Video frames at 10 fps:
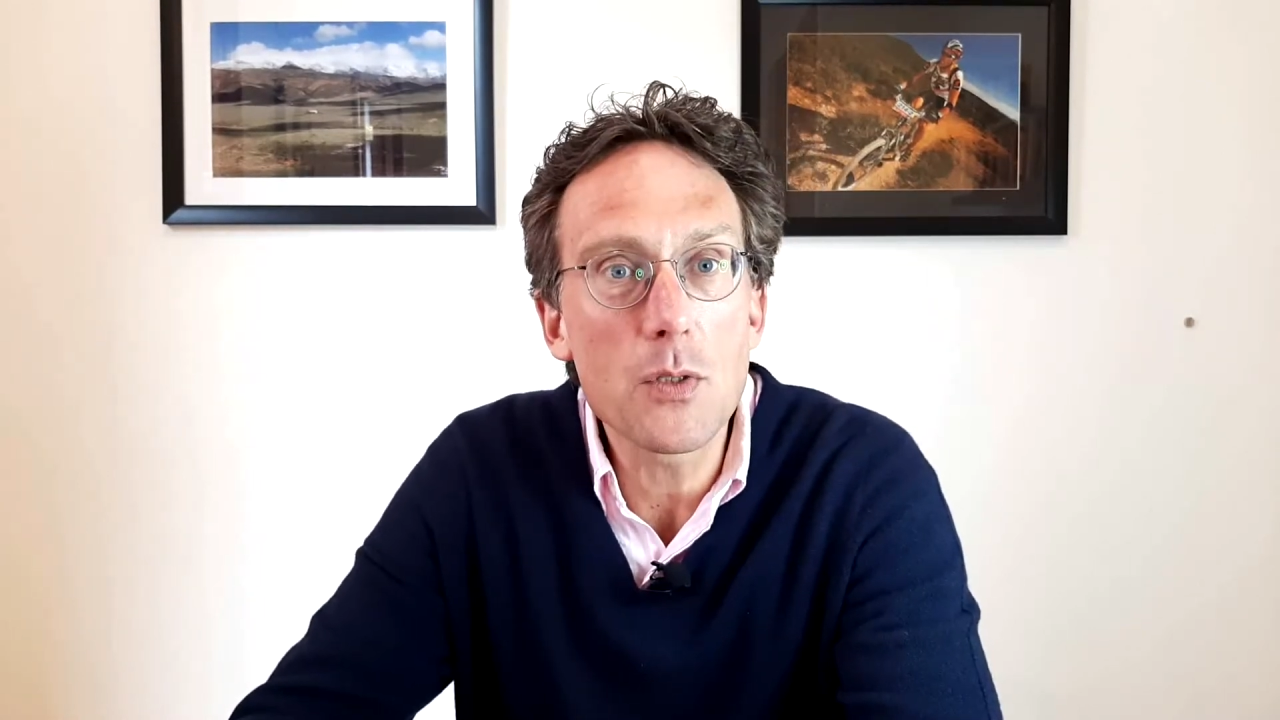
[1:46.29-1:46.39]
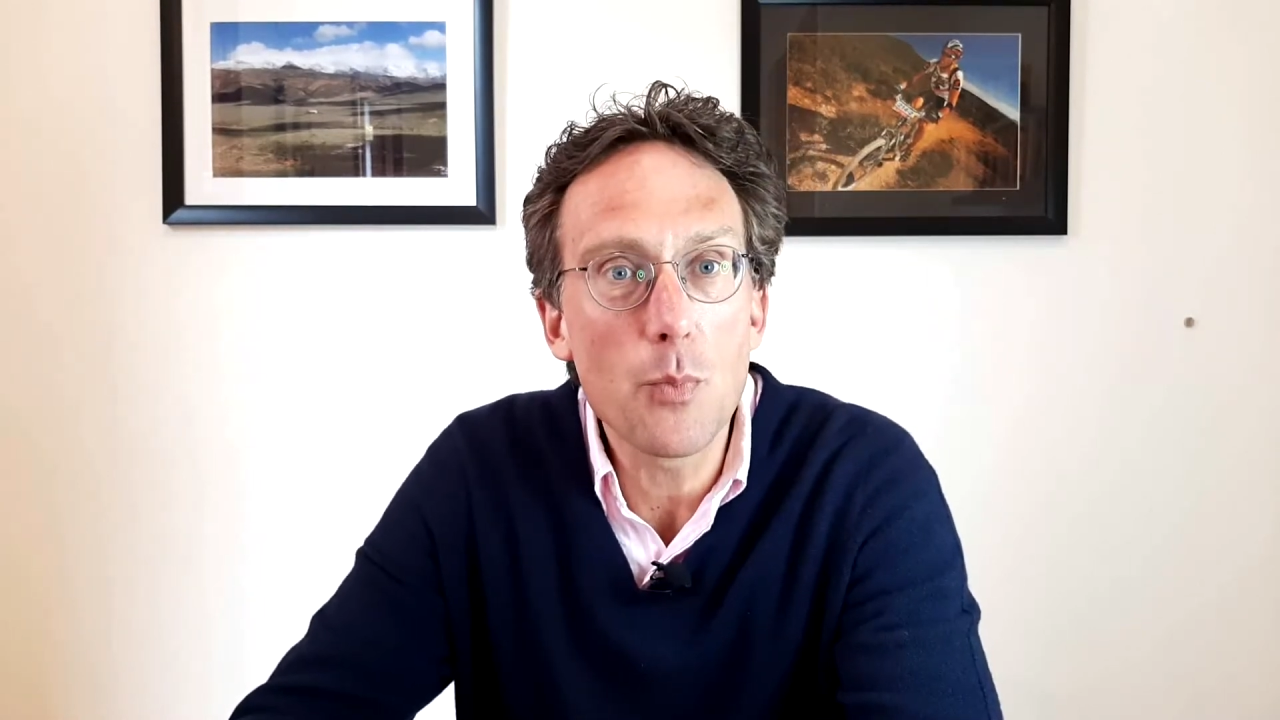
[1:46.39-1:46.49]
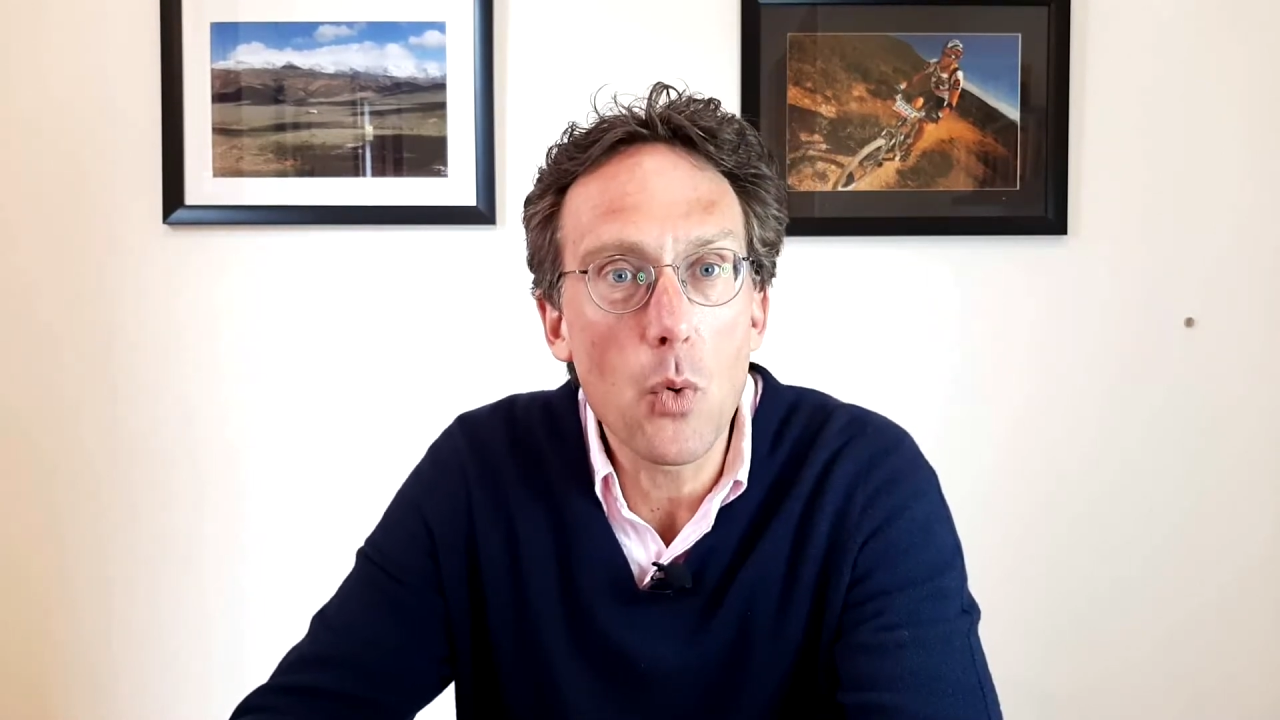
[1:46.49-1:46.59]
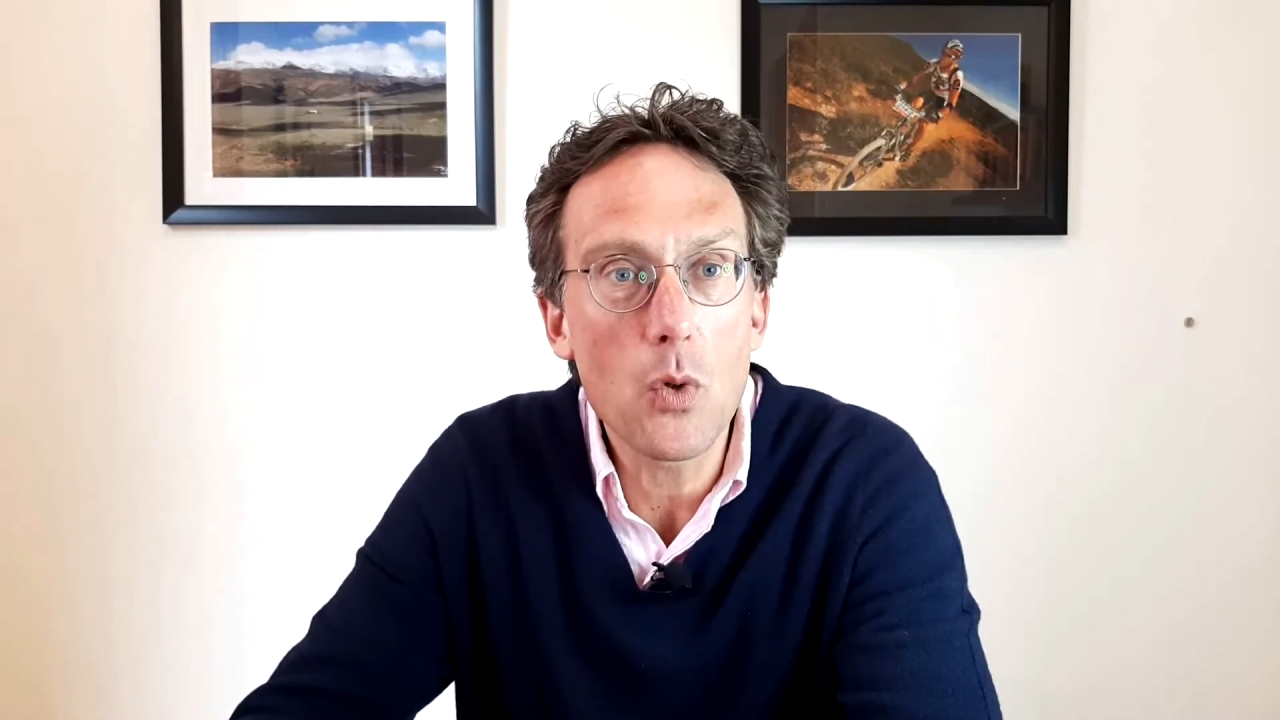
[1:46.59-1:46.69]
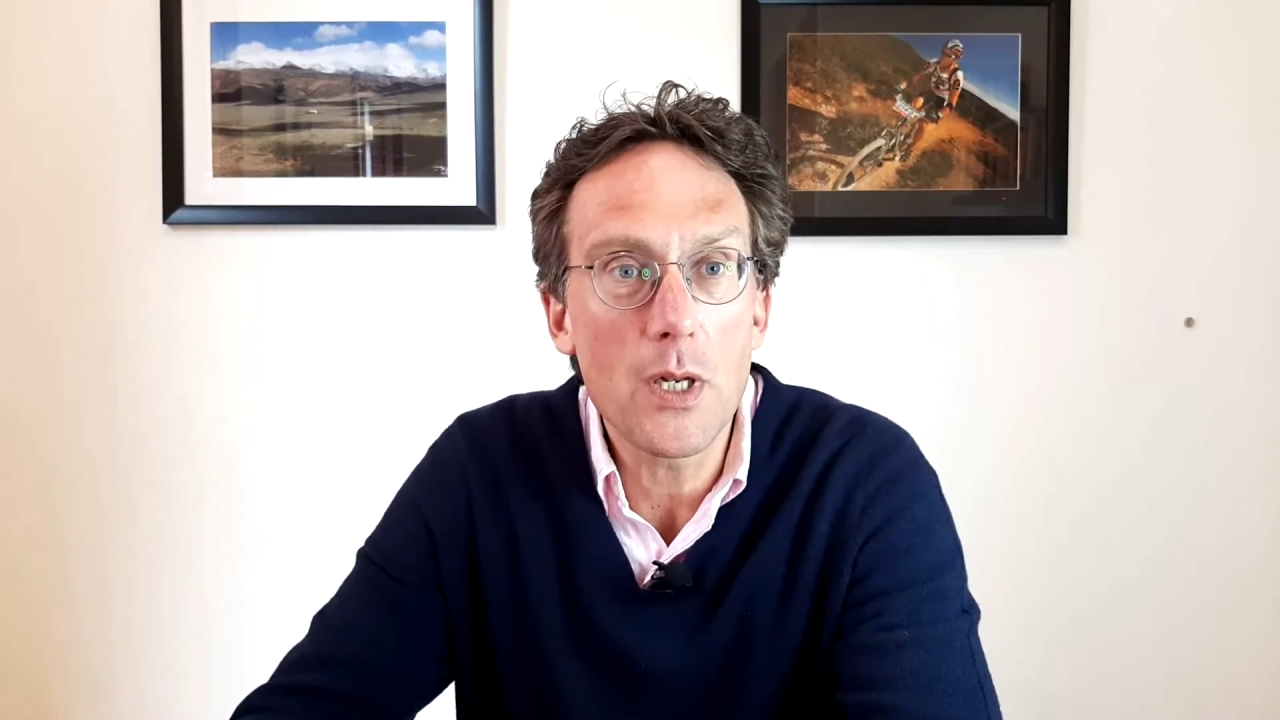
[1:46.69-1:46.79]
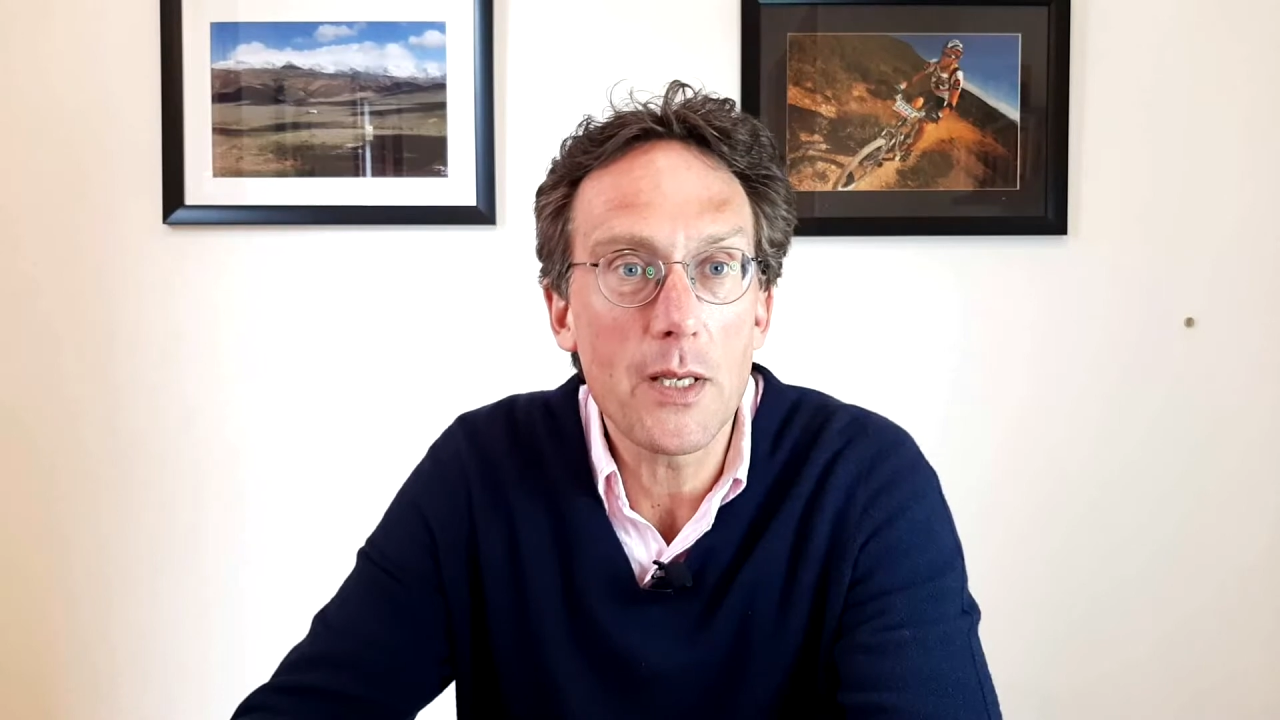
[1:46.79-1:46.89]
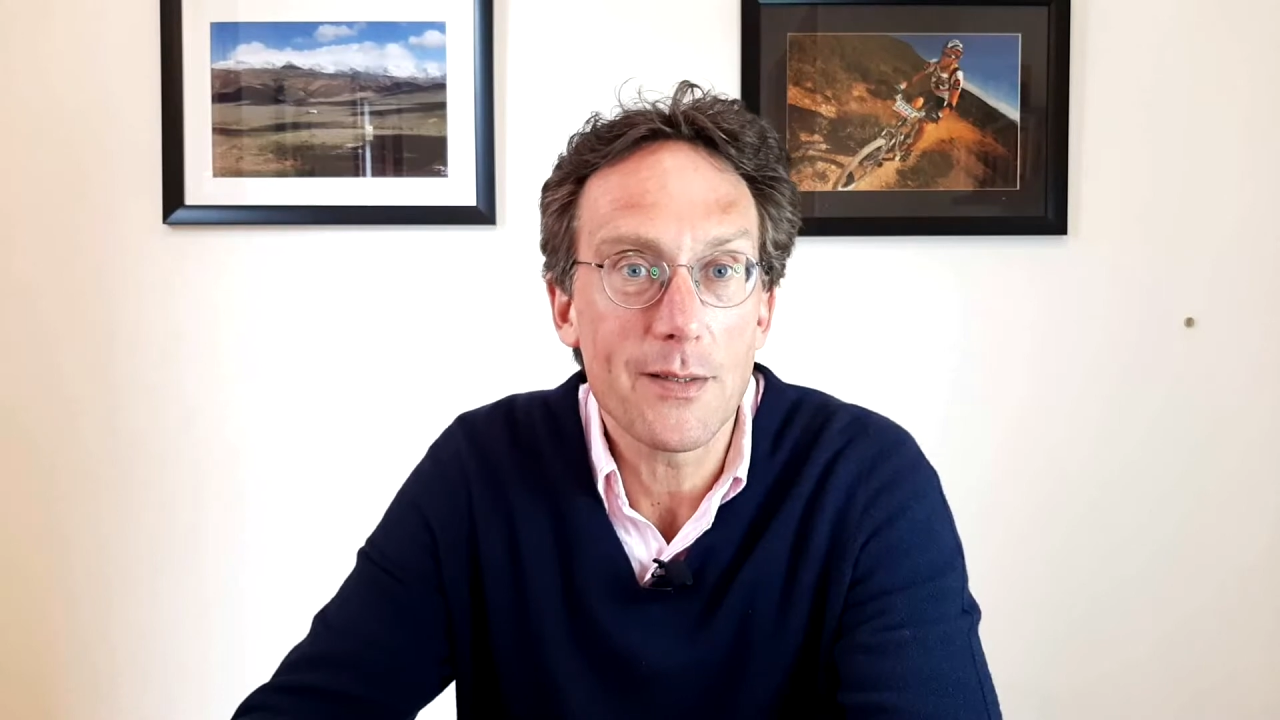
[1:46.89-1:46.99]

importantly,